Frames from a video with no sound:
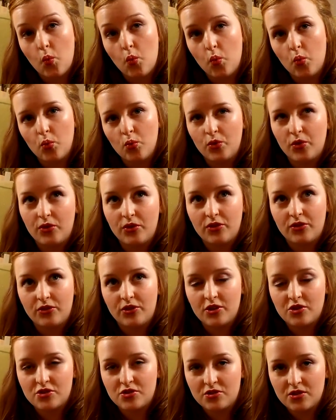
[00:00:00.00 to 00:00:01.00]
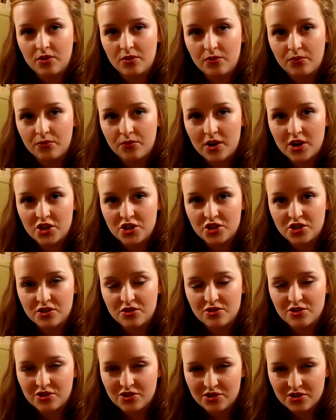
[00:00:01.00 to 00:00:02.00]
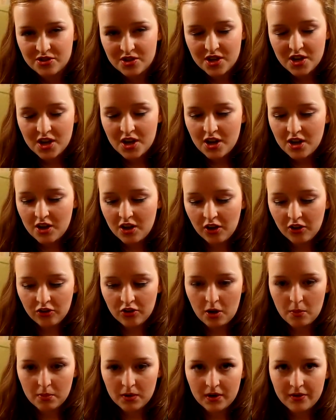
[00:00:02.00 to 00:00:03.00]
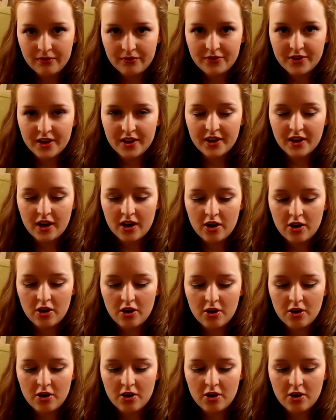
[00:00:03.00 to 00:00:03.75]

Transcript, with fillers: ooh, this is so fresh and just uplifting.